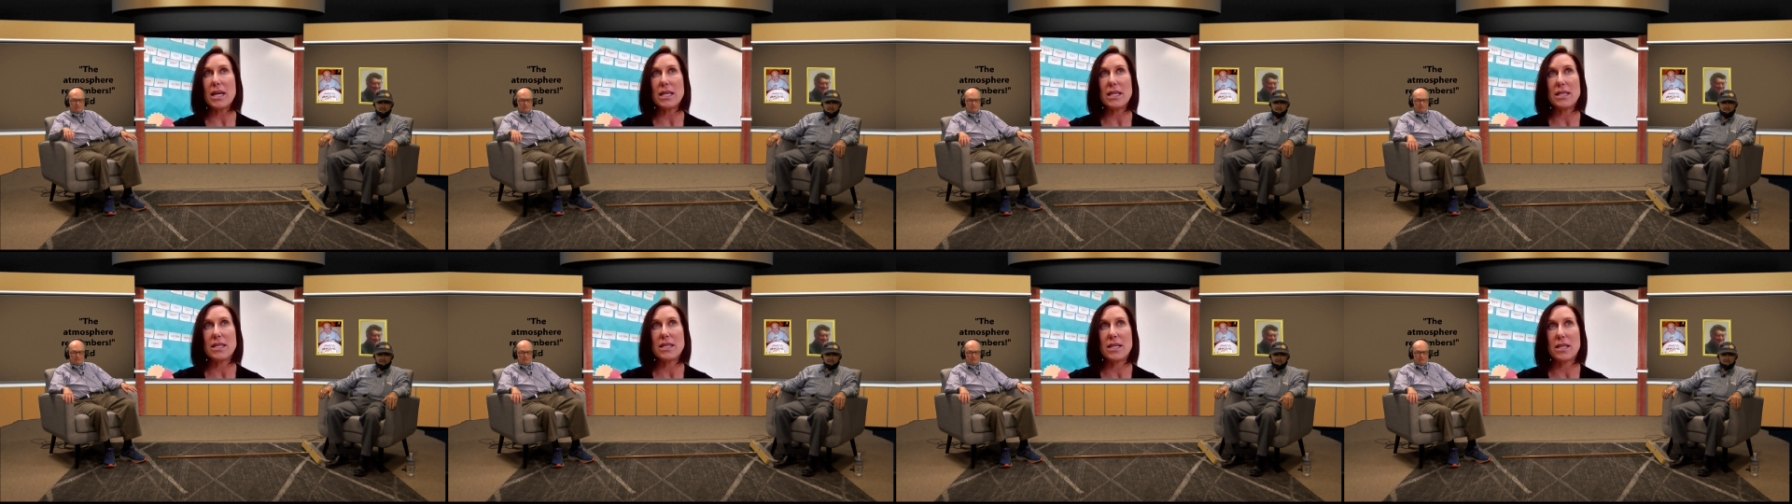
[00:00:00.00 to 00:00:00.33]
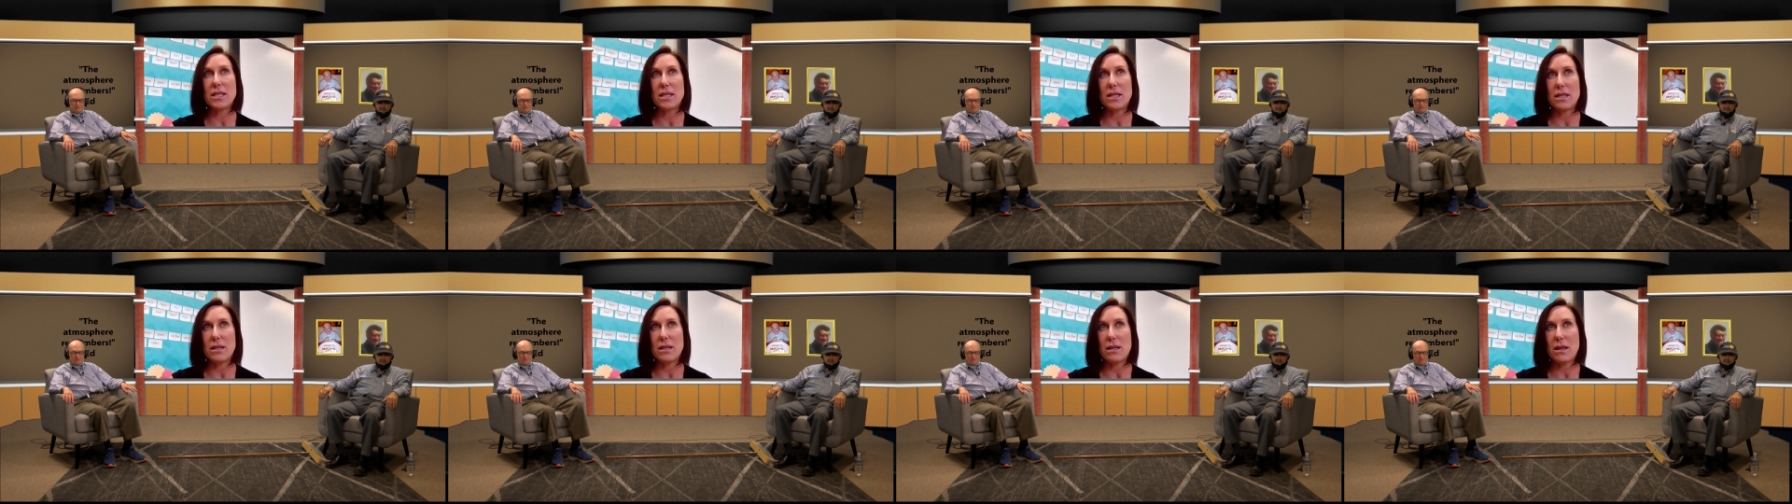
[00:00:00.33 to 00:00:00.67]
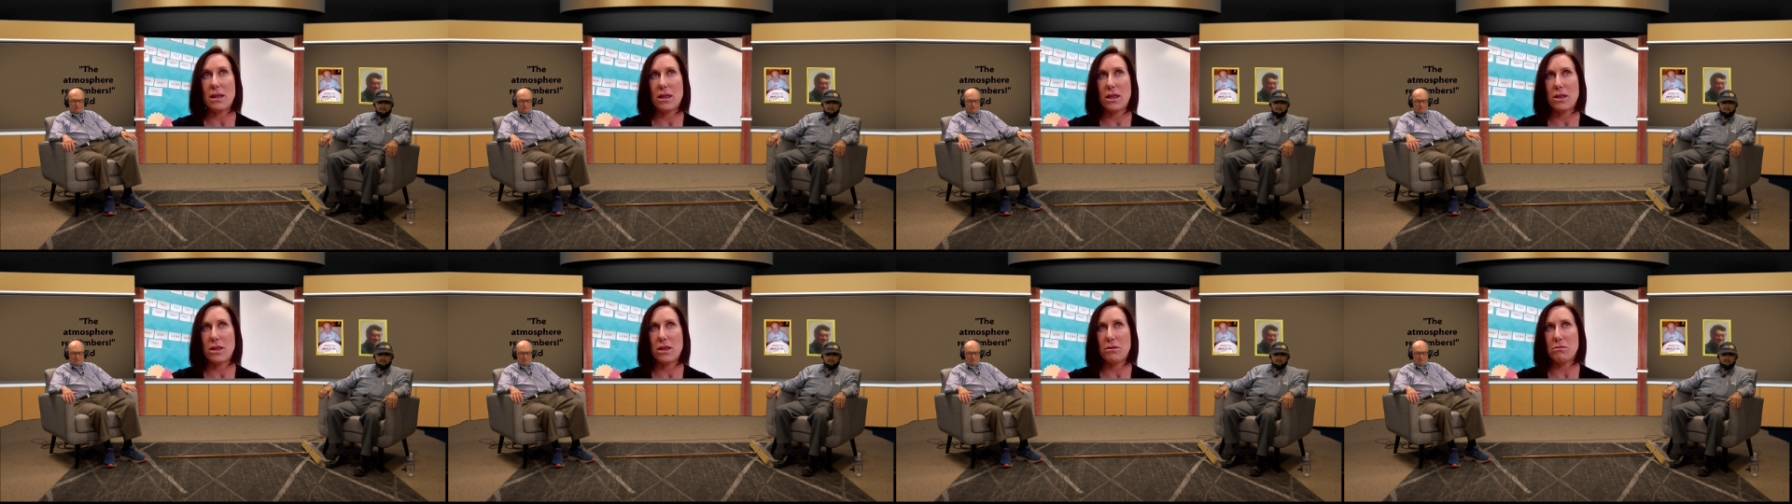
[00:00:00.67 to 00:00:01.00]
it
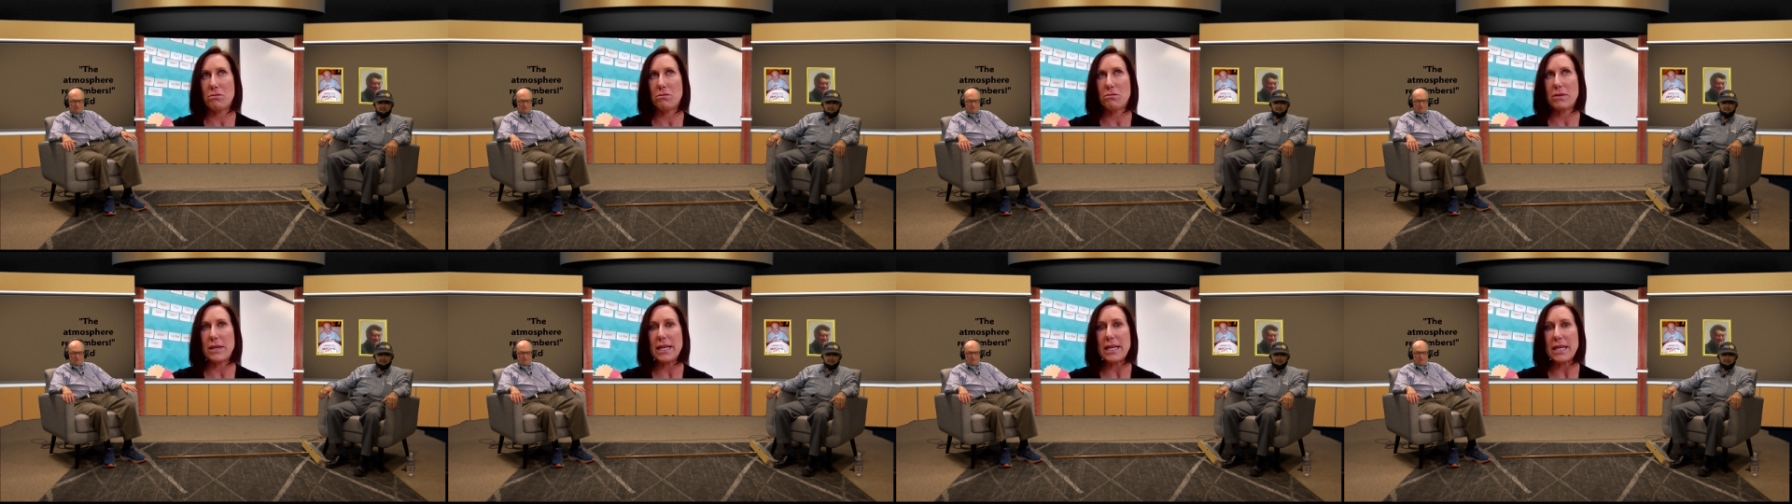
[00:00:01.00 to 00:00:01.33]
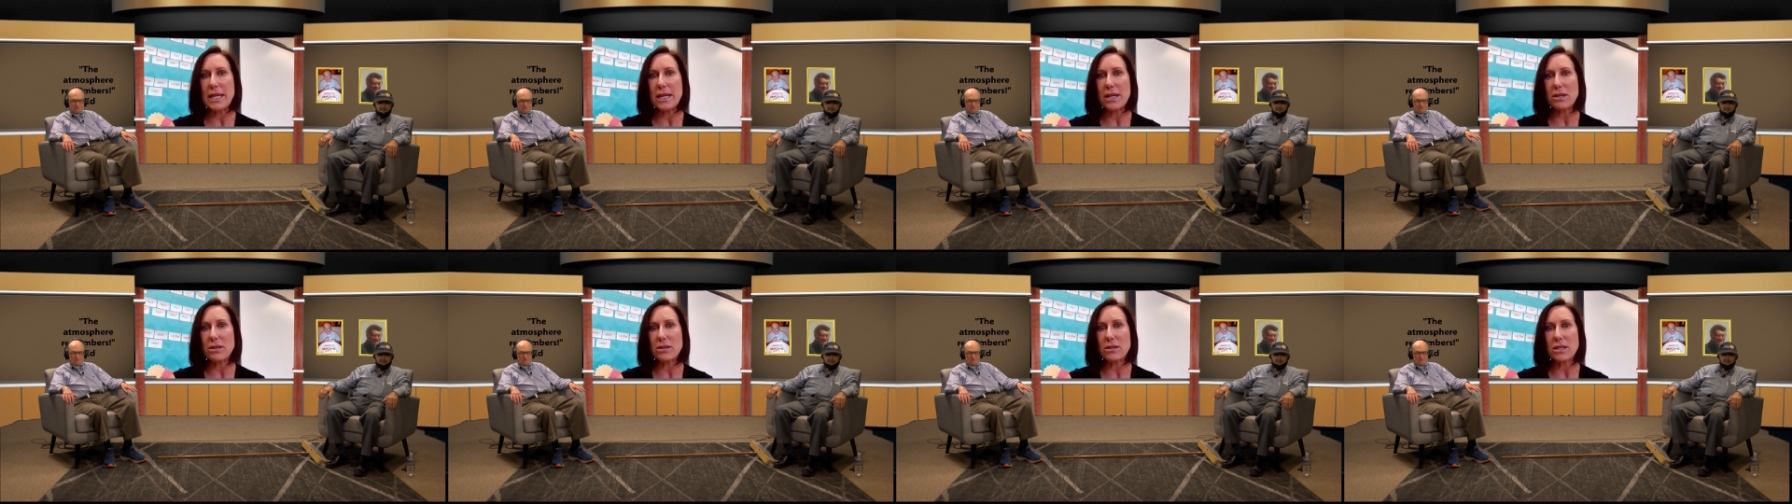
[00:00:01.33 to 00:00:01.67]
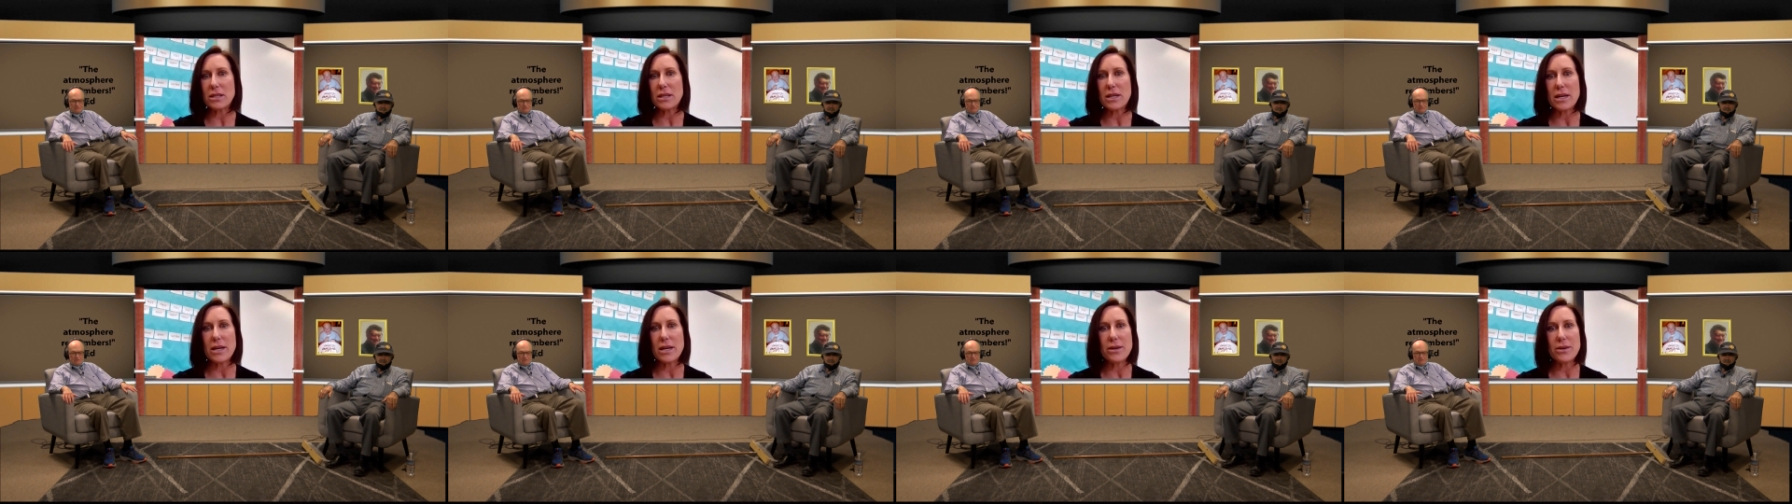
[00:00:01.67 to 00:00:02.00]
three years
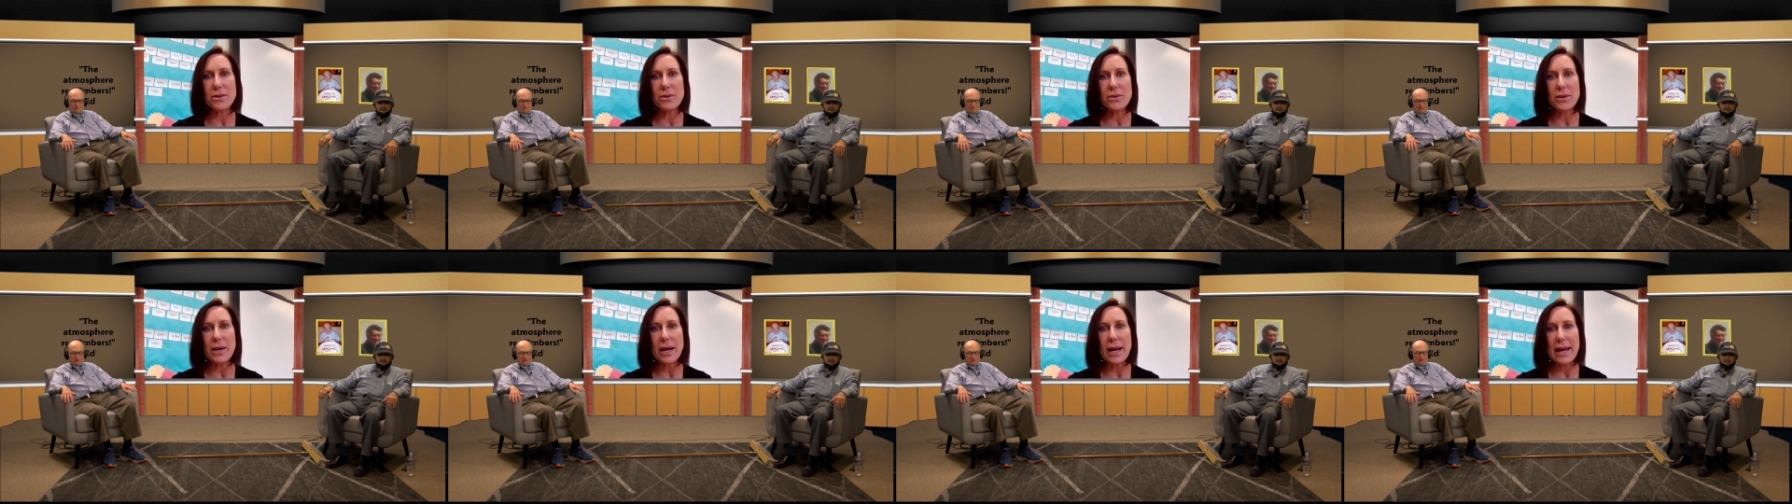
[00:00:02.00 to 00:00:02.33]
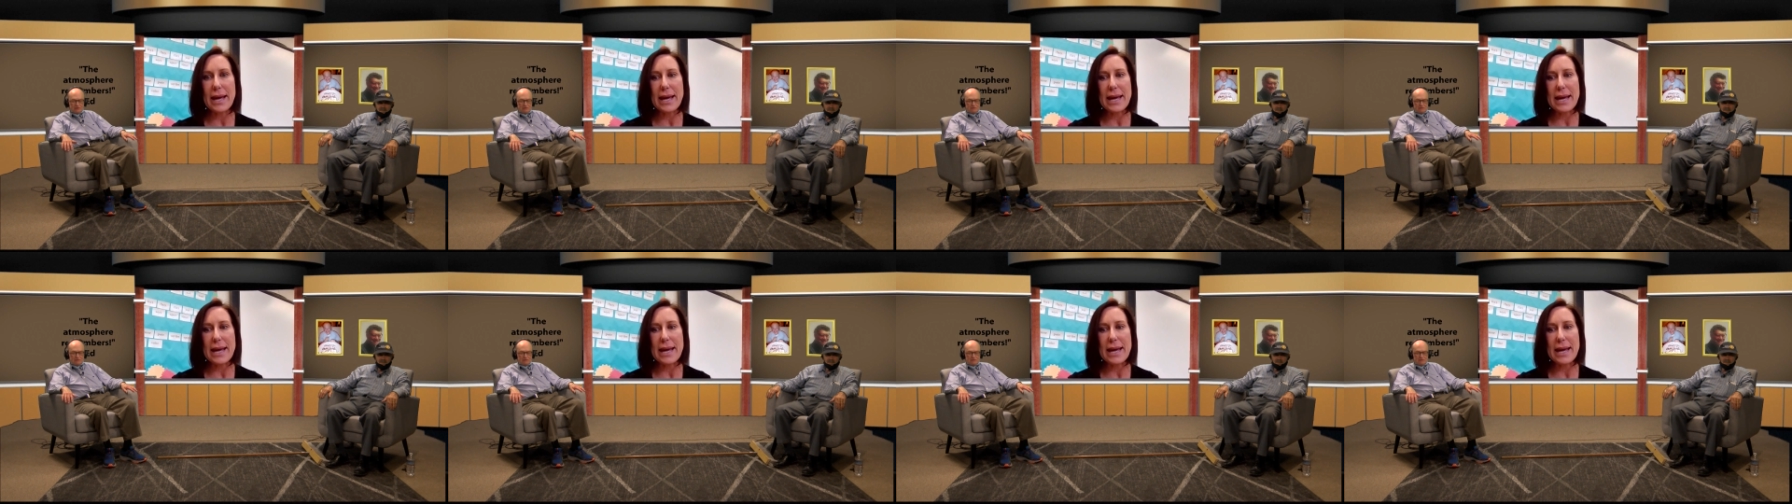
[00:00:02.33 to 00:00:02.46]
ago, Yeah.